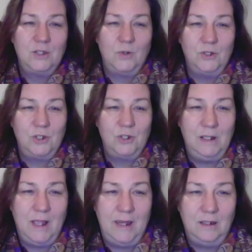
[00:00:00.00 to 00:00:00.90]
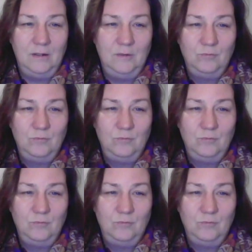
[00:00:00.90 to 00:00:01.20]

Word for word: So it should be like,